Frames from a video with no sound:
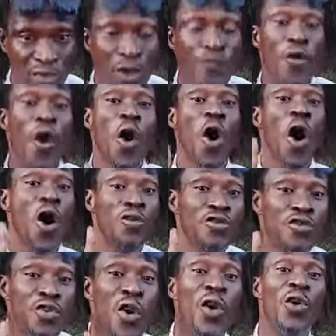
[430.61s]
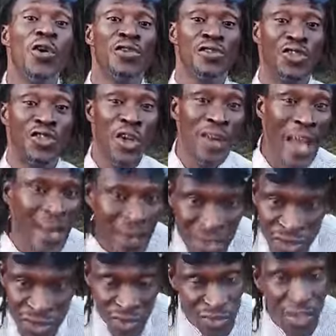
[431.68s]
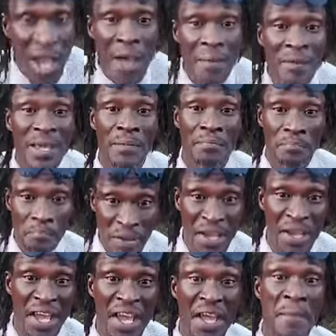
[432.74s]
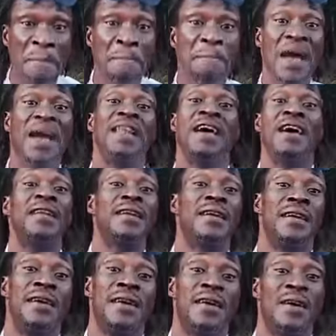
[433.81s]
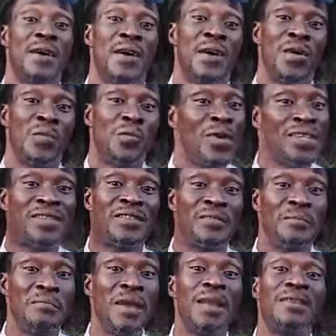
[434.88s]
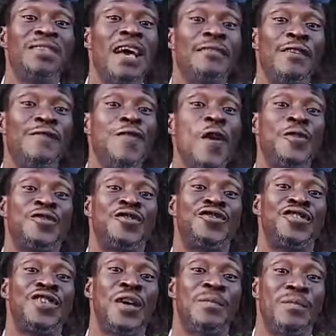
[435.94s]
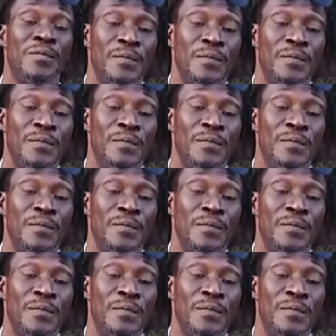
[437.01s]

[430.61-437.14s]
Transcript: of also journalists them can be embedded with military force system